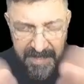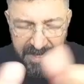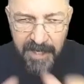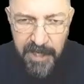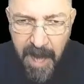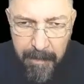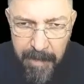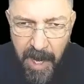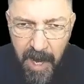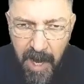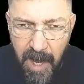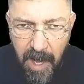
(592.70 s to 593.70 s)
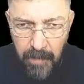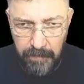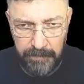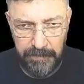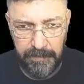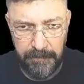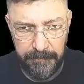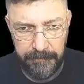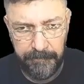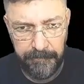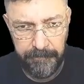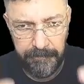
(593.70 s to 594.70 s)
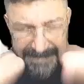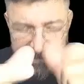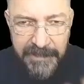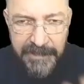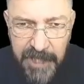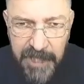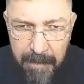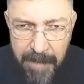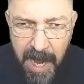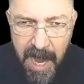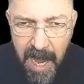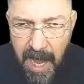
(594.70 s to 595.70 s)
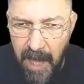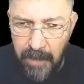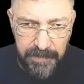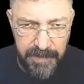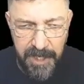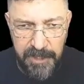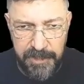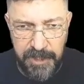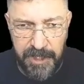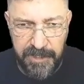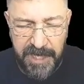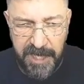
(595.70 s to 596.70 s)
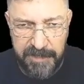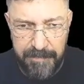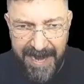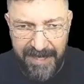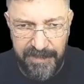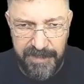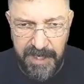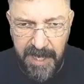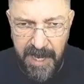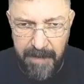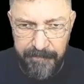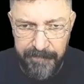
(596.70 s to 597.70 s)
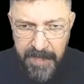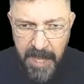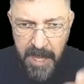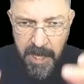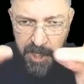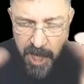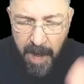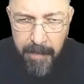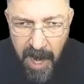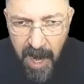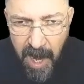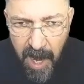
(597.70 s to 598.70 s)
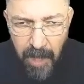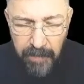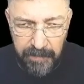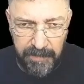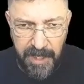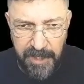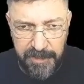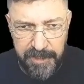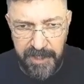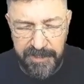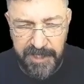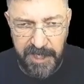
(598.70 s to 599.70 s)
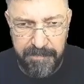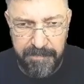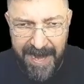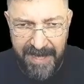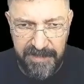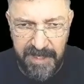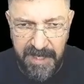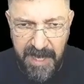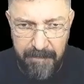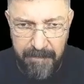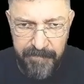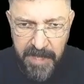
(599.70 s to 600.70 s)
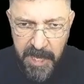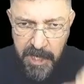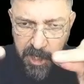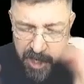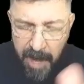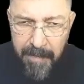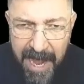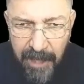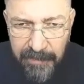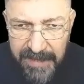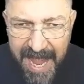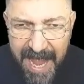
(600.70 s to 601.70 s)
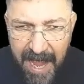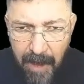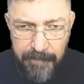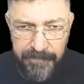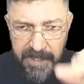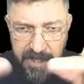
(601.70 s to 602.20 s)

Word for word: Come out! Come out! In Jesus' mighty name. Come out! In Jesus' mighty name. Come out now!